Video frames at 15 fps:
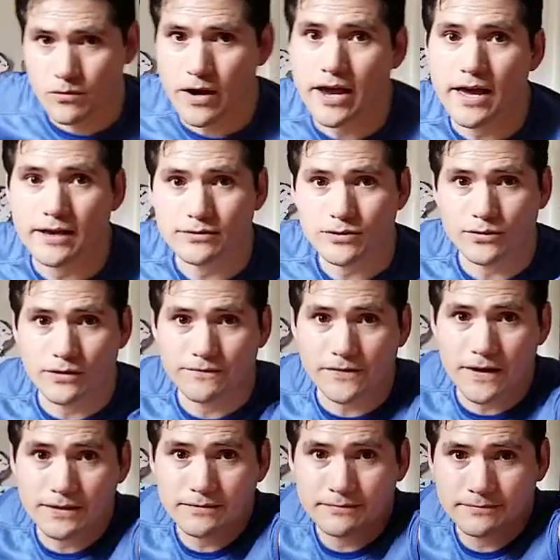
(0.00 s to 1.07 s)
Right hand to the
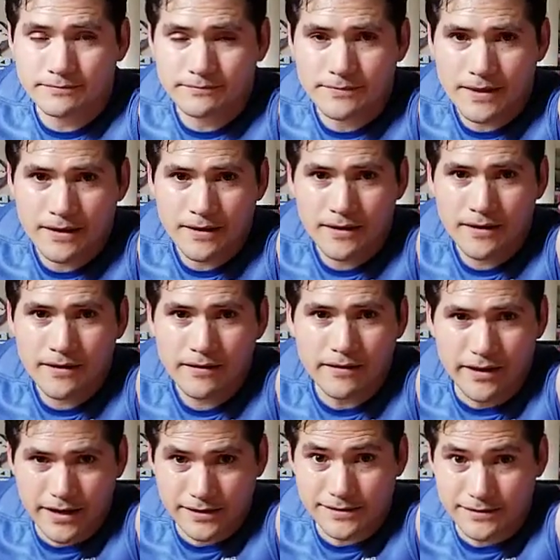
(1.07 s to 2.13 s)
front.
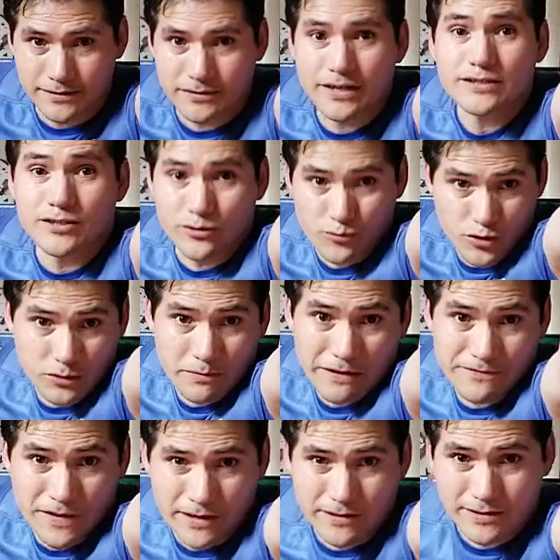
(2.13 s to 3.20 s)
Excellent. That's it. Reach my
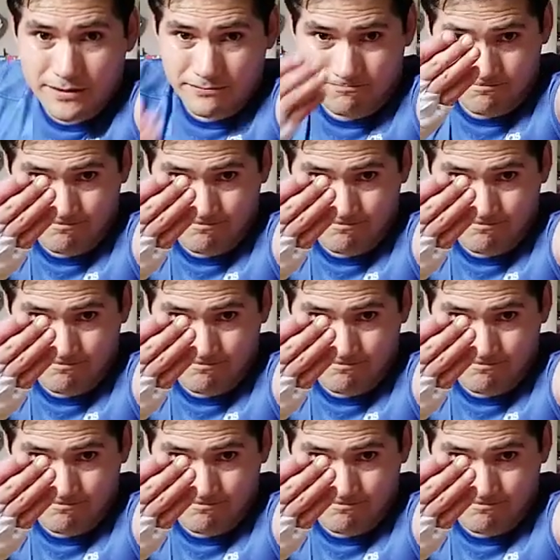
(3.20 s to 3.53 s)
fingers.